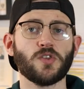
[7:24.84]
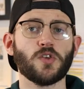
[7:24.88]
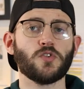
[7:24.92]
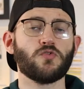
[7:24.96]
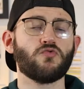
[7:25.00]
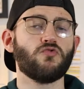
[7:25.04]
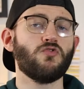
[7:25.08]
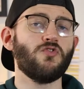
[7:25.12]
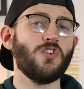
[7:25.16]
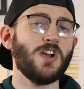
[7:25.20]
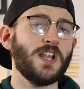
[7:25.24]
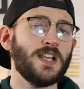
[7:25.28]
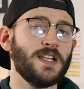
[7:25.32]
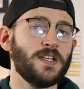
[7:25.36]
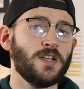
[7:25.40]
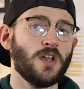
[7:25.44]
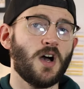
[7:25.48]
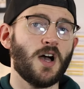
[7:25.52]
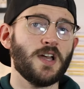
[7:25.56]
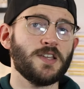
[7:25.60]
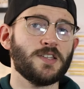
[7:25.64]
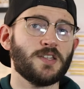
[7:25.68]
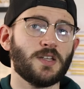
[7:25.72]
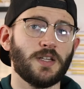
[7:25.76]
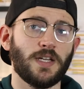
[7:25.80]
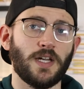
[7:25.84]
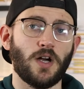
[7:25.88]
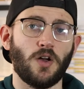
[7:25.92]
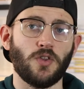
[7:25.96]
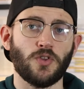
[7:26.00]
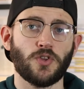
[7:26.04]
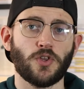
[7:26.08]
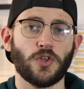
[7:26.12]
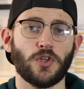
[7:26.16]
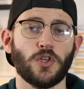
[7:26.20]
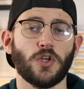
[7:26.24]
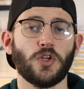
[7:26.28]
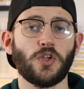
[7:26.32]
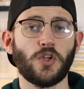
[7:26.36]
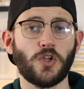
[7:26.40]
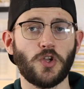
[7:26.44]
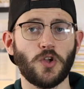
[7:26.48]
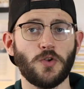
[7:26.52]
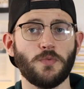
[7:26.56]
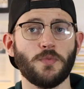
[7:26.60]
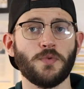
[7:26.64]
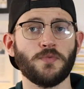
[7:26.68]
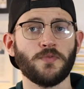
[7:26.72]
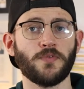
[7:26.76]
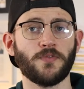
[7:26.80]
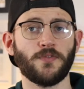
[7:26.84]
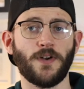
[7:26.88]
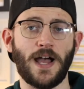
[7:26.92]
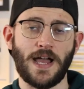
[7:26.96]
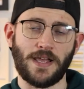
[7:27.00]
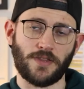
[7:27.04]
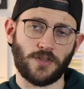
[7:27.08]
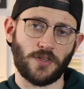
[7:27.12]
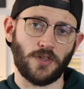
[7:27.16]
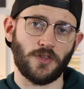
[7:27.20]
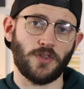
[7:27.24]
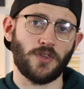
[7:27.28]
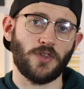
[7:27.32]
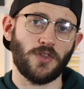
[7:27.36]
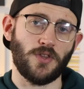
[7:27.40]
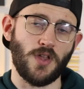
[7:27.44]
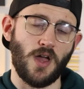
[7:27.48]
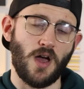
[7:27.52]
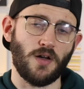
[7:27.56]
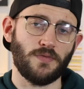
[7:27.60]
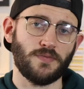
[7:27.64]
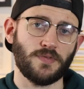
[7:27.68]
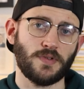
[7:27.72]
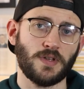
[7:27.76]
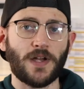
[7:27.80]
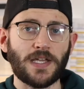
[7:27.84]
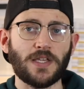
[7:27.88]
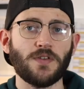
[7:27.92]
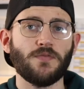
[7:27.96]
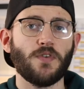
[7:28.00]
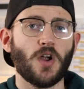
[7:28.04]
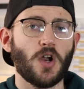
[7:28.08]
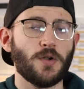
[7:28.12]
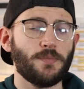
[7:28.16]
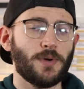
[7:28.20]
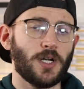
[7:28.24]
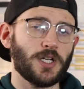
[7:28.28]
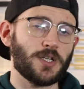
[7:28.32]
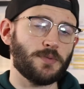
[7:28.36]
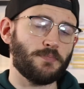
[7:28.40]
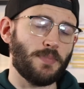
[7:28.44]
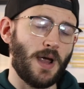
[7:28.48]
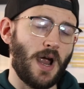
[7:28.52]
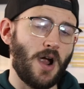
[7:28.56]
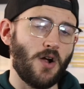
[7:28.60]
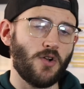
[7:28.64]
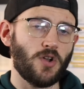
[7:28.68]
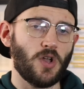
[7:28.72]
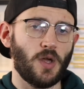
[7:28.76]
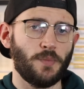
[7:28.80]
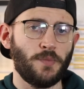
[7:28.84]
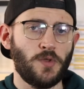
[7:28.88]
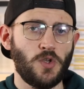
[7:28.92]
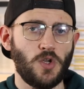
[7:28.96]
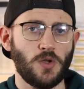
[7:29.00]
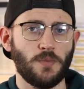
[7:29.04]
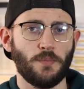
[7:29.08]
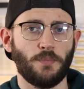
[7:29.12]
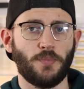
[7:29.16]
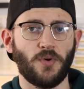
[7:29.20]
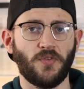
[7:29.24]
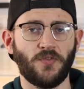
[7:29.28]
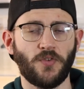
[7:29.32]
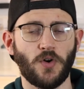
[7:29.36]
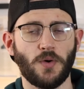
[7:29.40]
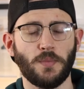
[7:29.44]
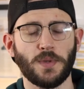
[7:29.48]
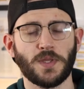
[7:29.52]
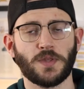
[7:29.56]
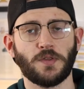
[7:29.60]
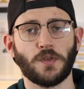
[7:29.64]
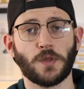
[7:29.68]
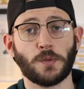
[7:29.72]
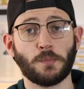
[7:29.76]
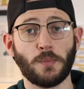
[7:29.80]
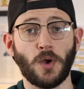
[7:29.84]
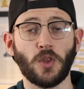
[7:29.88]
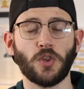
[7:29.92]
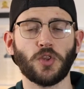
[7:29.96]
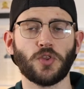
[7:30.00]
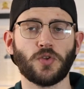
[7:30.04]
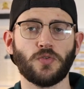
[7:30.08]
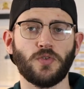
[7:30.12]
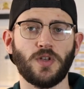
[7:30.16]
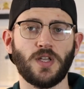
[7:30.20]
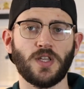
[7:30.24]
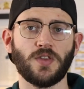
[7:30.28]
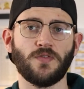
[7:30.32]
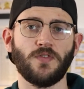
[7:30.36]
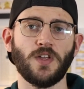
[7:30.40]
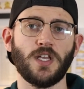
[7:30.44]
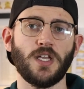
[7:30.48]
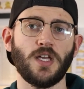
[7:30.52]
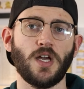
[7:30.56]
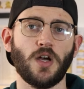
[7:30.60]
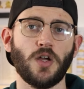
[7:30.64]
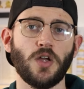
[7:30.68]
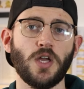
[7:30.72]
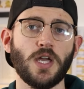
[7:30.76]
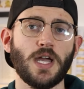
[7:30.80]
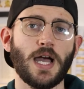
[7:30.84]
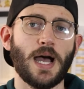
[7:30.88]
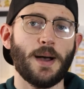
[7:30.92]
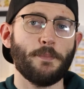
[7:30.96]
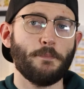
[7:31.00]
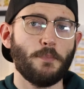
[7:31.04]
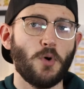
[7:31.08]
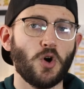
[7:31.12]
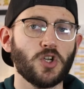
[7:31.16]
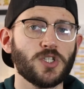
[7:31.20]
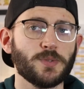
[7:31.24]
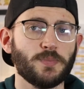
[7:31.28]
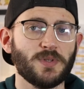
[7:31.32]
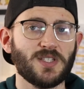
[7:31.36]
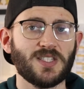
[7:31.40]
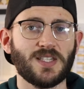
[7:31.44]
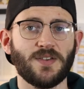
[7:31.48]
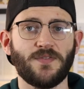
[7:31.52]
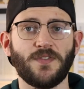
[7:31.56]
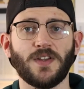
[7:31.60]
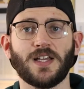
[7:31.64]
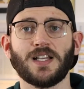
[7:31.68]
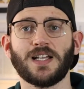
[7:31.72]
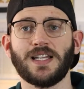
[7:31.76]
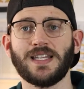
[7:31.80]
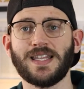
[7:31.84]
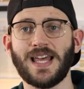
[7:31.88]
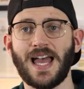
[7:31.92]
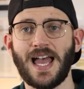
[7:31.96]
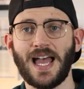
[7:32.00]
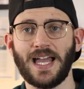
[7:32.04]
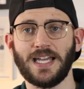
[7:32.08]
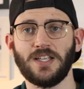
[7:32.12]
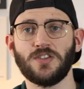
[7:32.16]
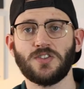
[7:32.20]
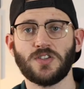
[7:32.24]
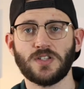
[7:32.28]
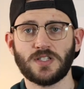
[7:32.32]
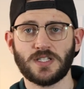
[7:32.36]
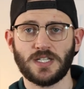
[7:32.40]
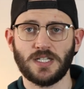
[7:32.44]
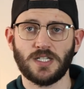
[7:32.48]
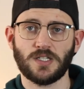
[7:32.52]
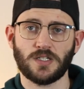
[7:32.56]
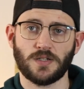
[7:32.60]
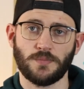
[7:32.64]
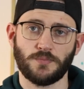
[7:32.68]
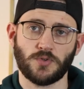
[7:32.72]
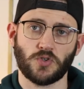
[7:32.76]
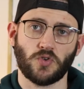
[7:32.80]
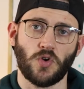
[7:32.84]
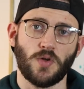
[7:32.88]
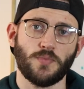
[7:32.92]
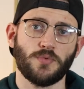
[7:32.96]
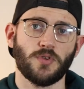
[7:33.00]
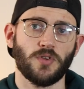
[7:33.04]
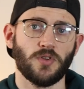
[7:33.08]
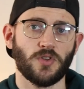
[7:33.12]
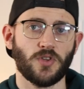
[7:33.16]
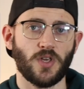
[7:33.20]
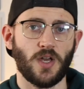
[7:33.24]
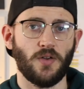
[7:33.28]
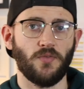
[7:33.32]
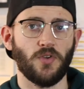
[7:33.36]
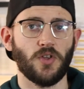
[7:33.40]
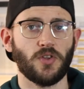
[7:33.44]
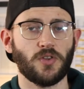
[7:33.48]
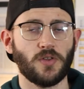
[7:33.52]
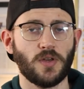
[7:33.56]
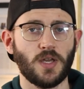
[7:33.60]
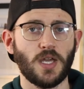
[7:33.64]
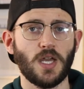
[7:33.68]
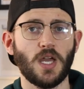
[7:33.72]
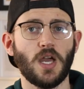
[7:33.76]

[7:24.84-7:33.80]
us really nicely onto the human factors stuff. Thank you very much Paradigm Human Performance for sponsoring this video, and more specifically the HSE subscription service.